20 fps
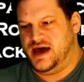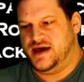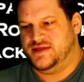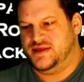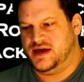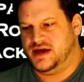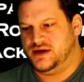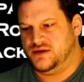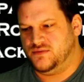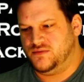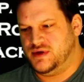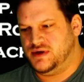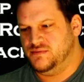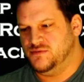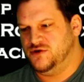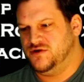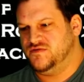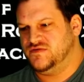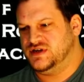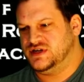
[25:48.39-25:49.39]
and then
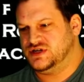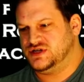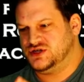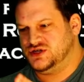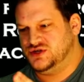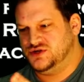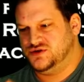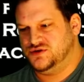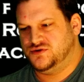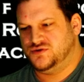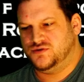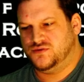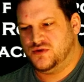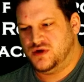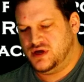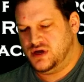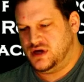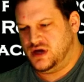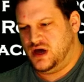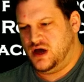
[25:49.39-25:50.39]
we moved it
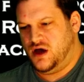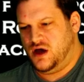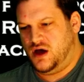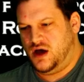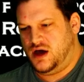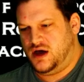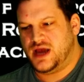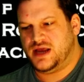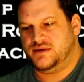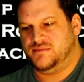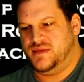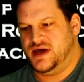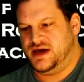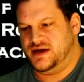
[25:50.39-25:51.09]
to white